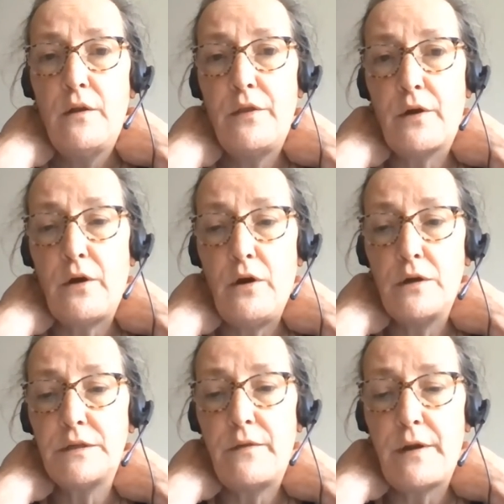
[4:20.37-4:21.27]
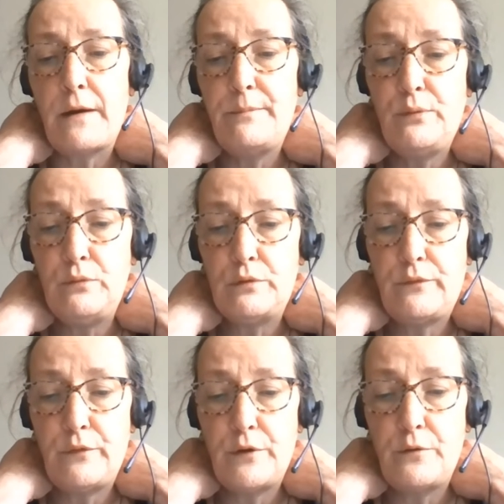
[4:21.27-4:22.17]
the card that I pulled
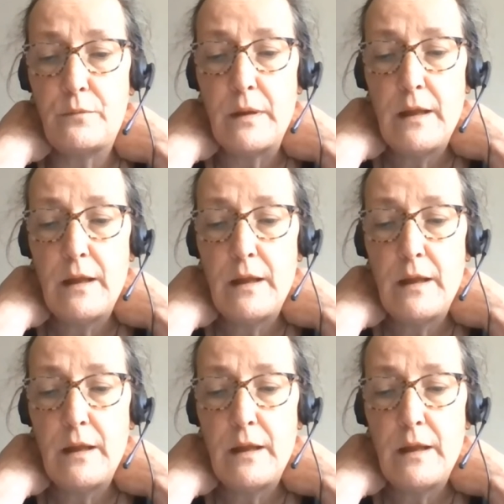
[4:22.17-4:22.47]
for you.